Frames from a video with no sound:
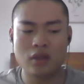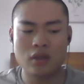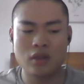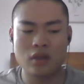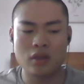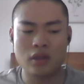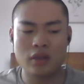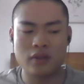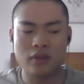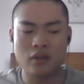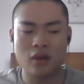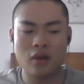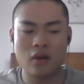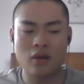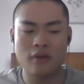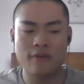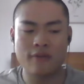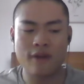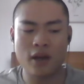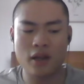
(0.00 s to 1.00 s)
It's
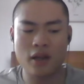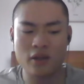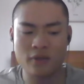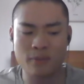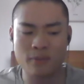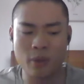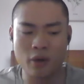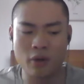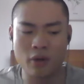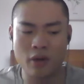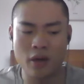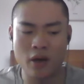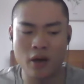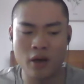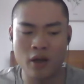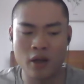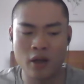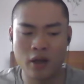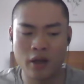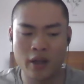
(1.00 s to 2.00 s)
all available
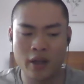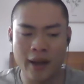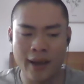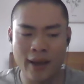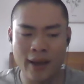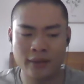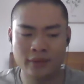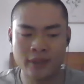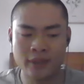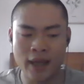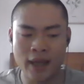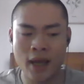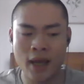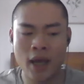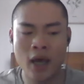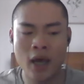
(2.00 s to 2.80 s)
called client side.